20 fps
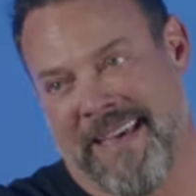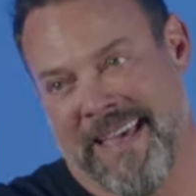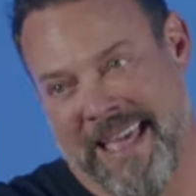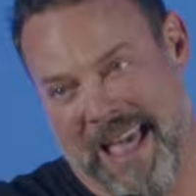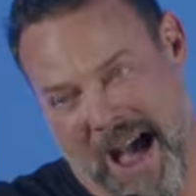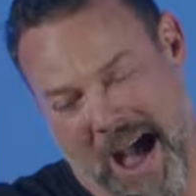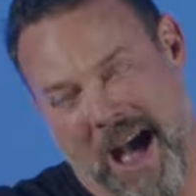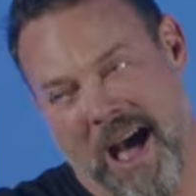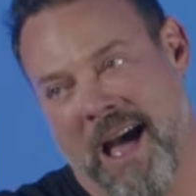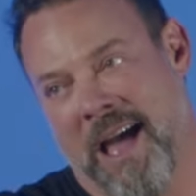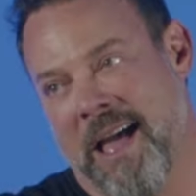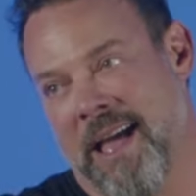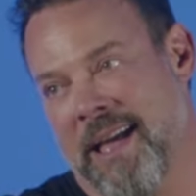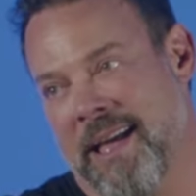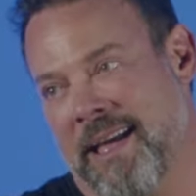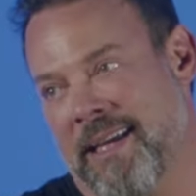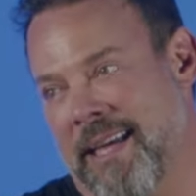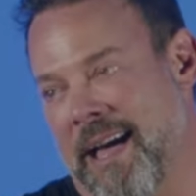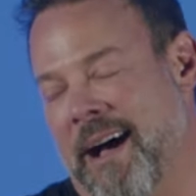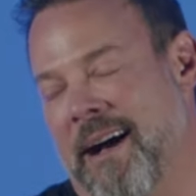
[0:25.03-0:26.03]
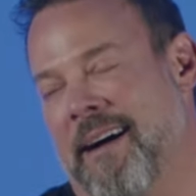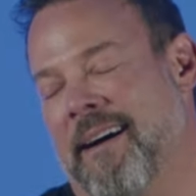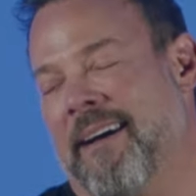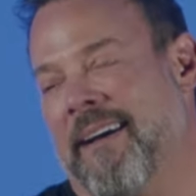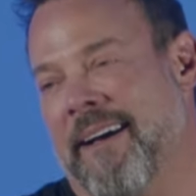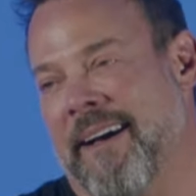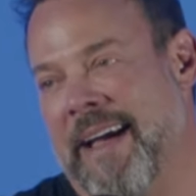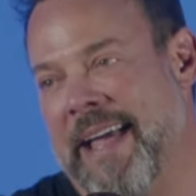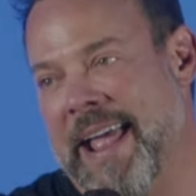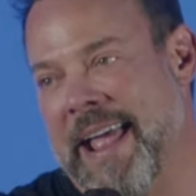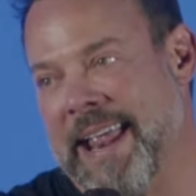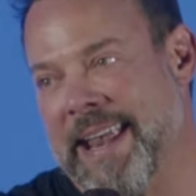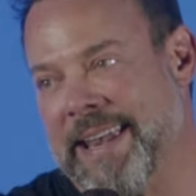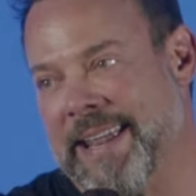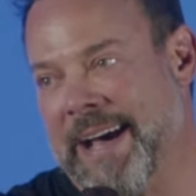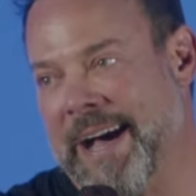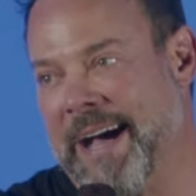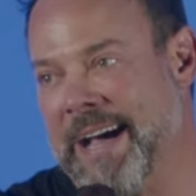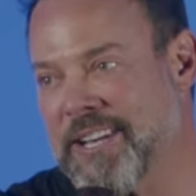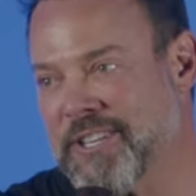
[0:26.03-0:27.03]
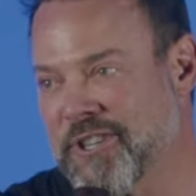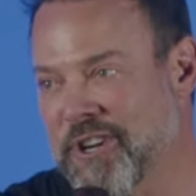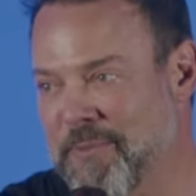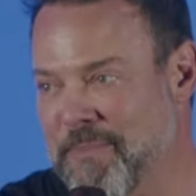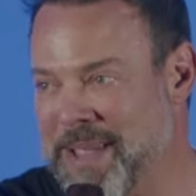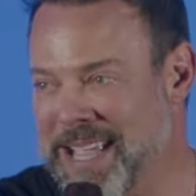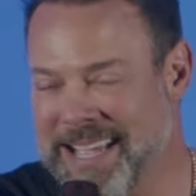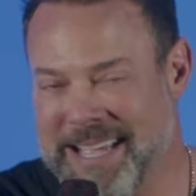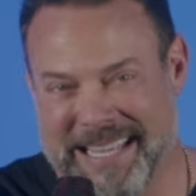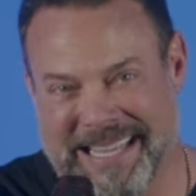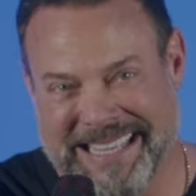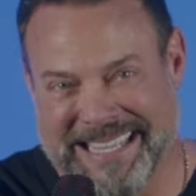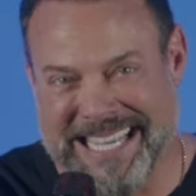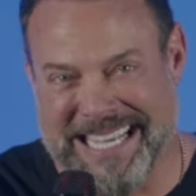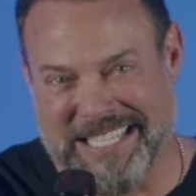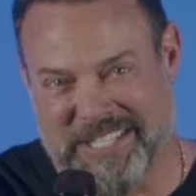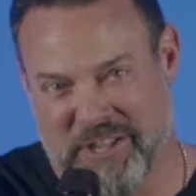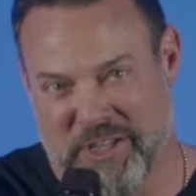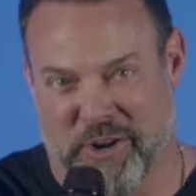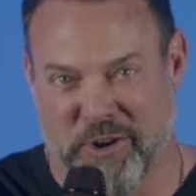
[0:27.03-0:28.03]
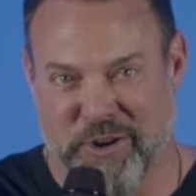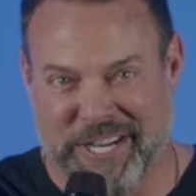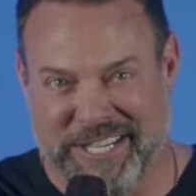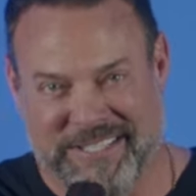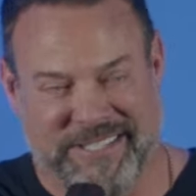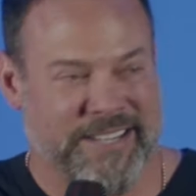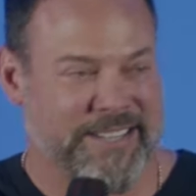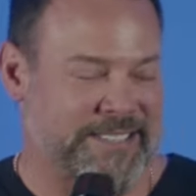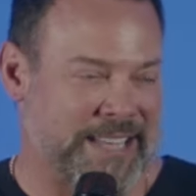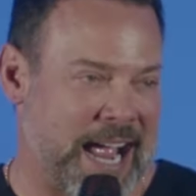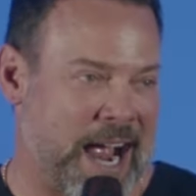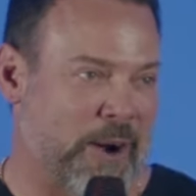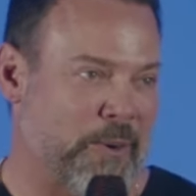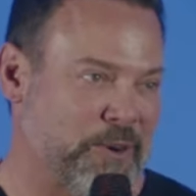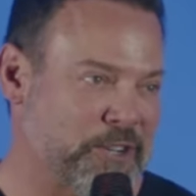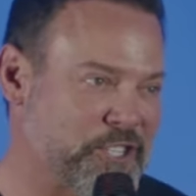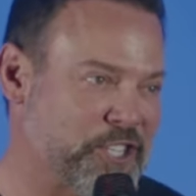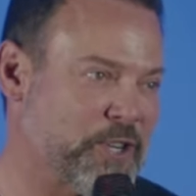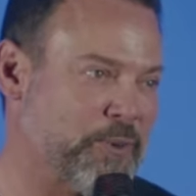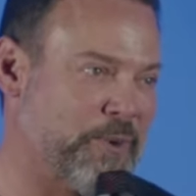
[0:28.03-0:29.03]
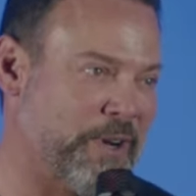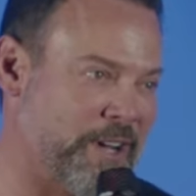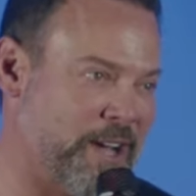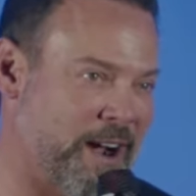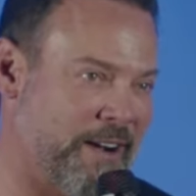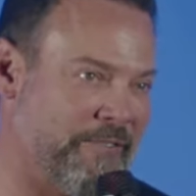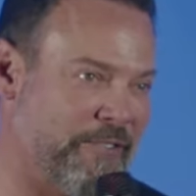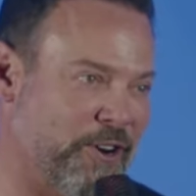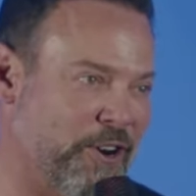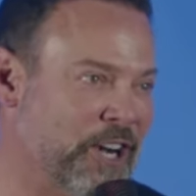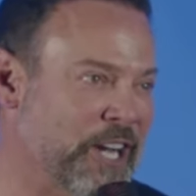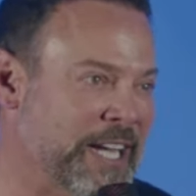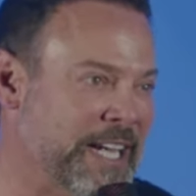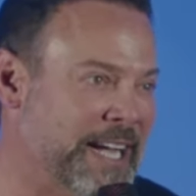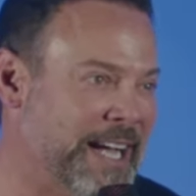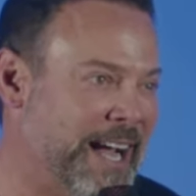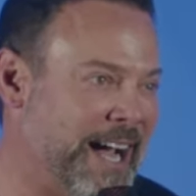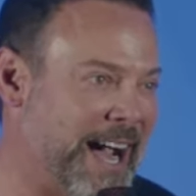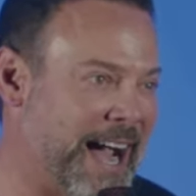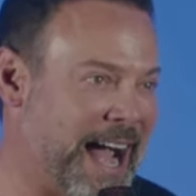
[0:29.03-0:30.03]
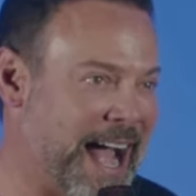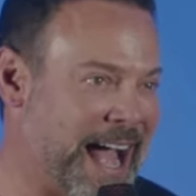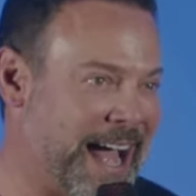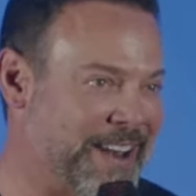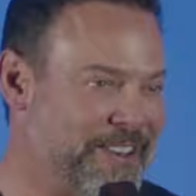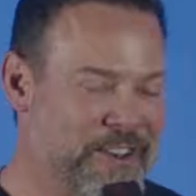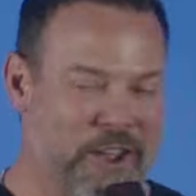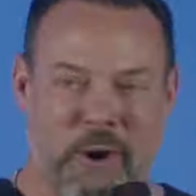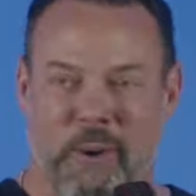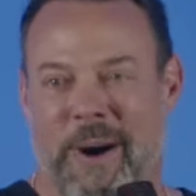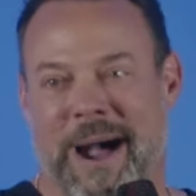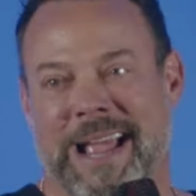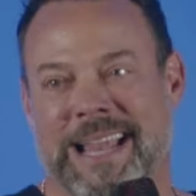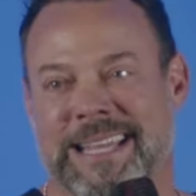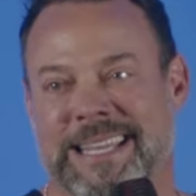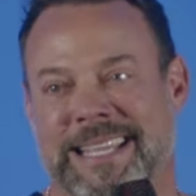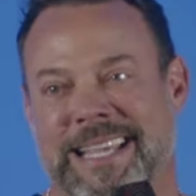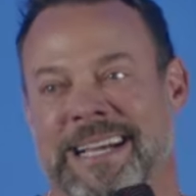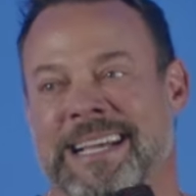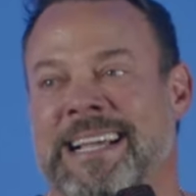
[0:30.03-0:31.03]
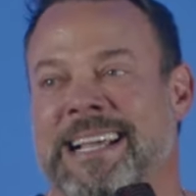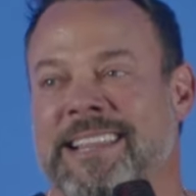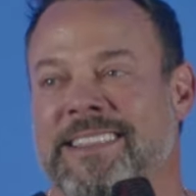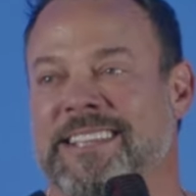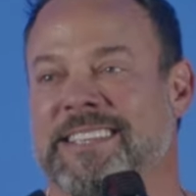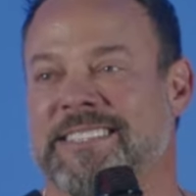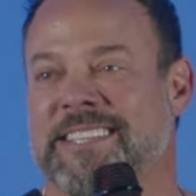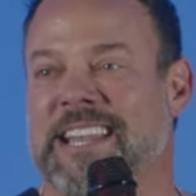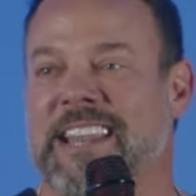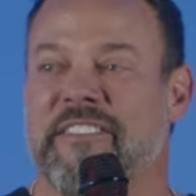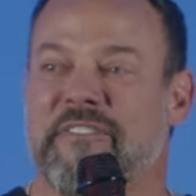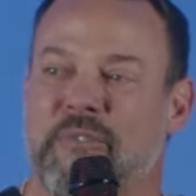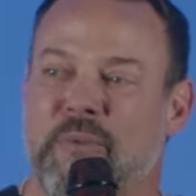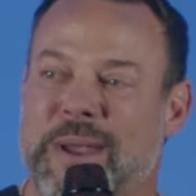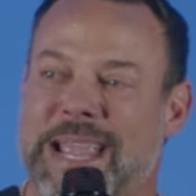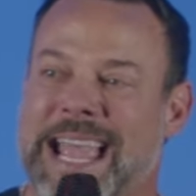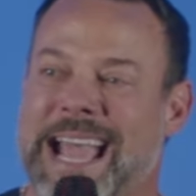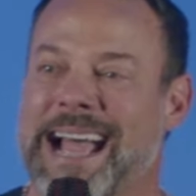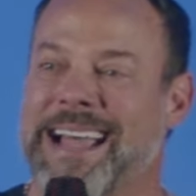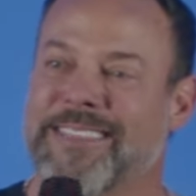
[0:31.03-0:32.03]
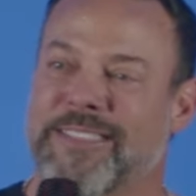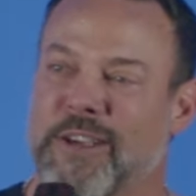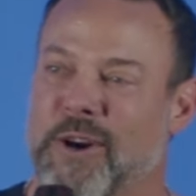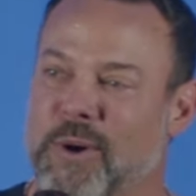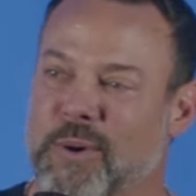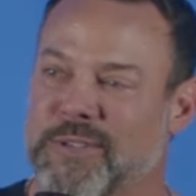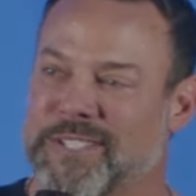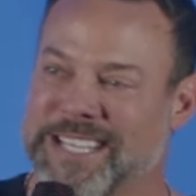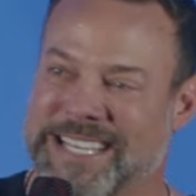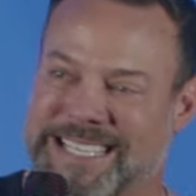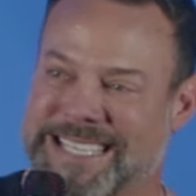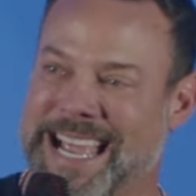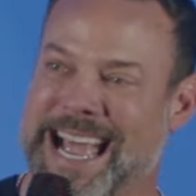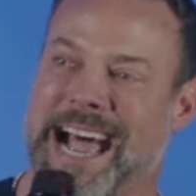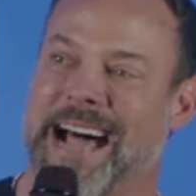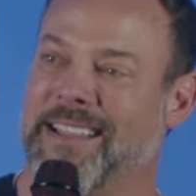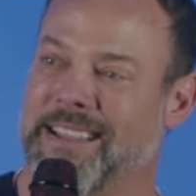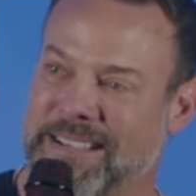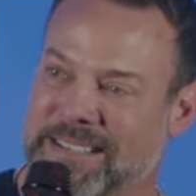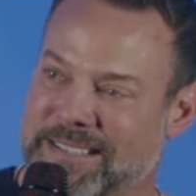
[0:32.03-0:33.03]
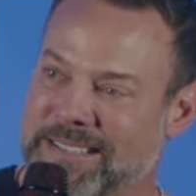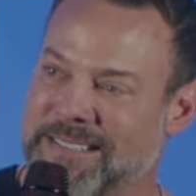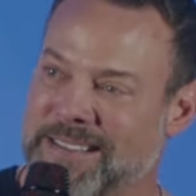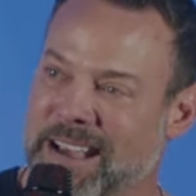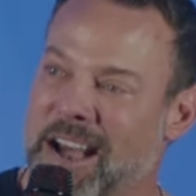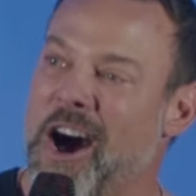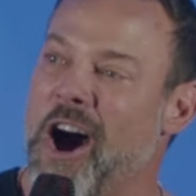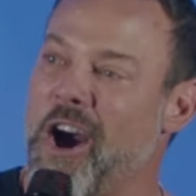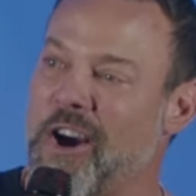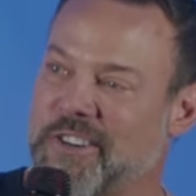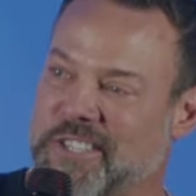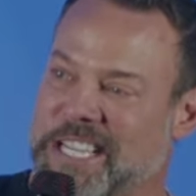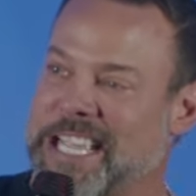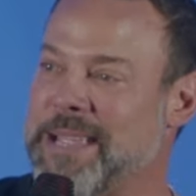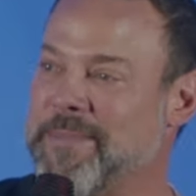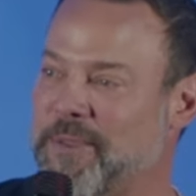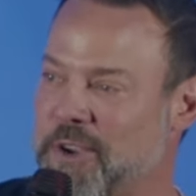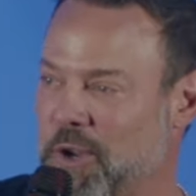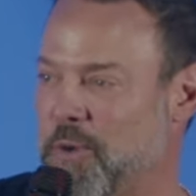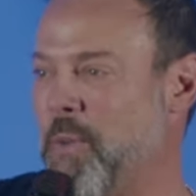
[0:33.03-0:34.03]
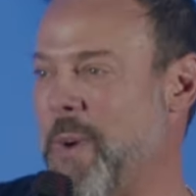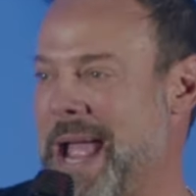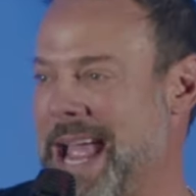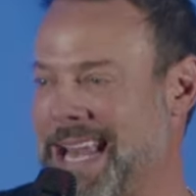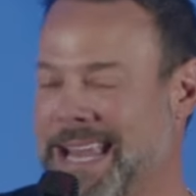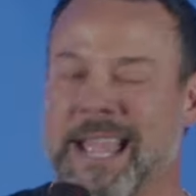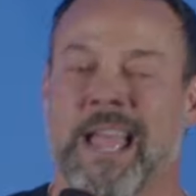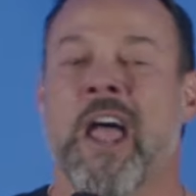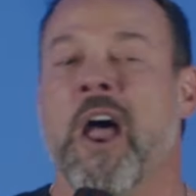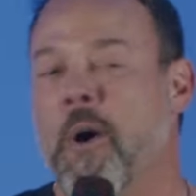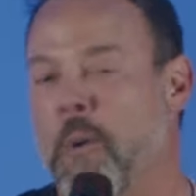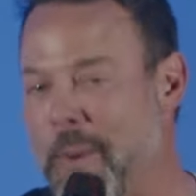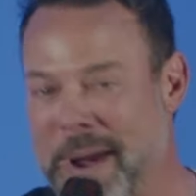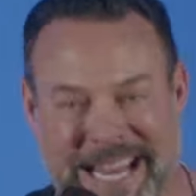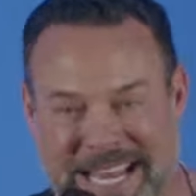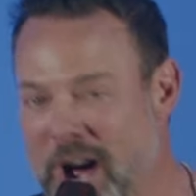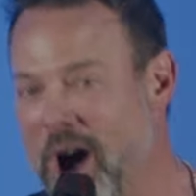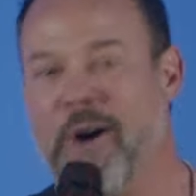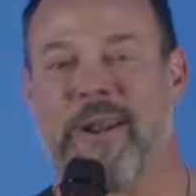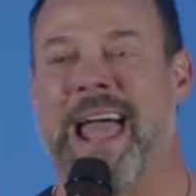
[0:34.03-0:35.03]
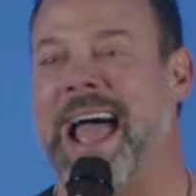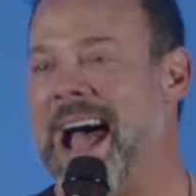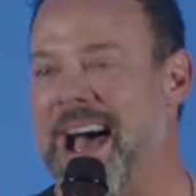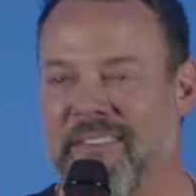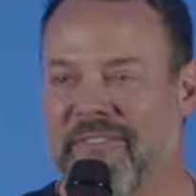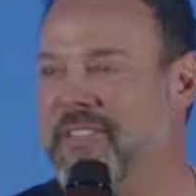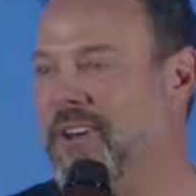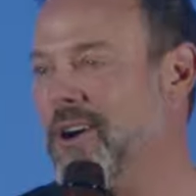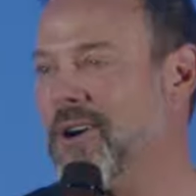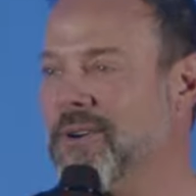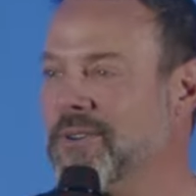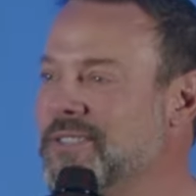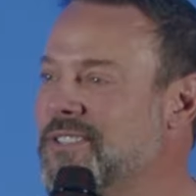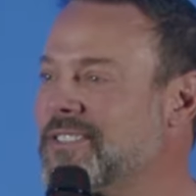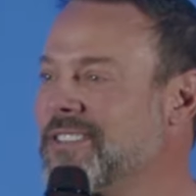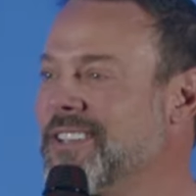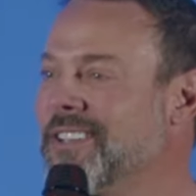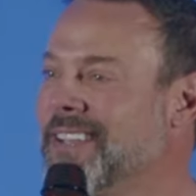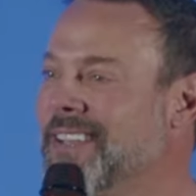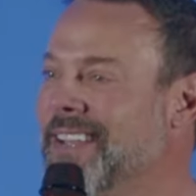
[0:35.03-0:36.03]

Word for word: Yeah, yeah and uh, it took me at least 36 hours to recover. I had no idea. Listen, if we had those in Dallas, our team could win. We don't have those.